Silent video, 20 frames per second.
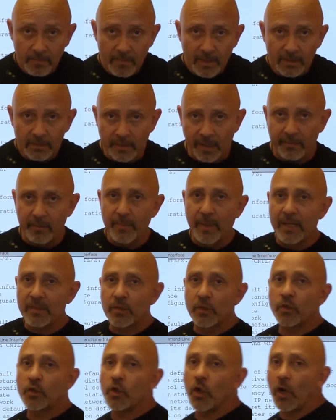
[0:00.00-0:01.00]
Everybody's
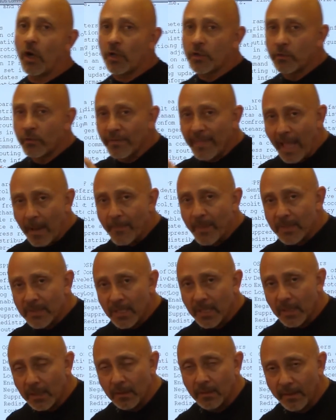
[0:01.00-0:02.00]
in charge of that
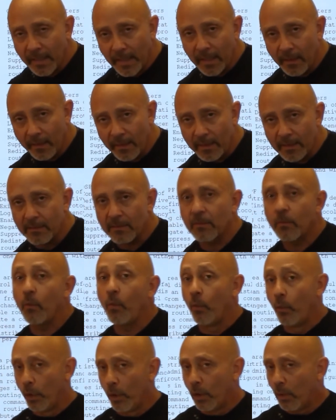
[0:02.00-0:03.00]
particular area,
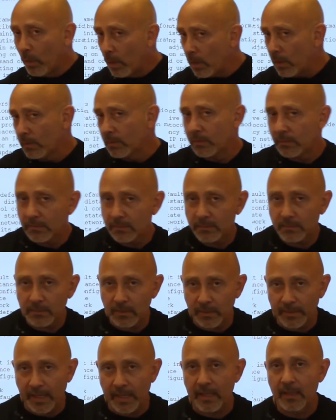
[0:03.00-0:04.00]
real world,
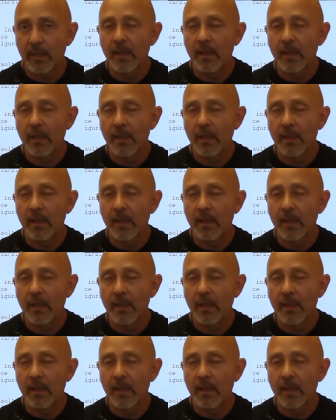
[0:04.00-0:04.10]
okay?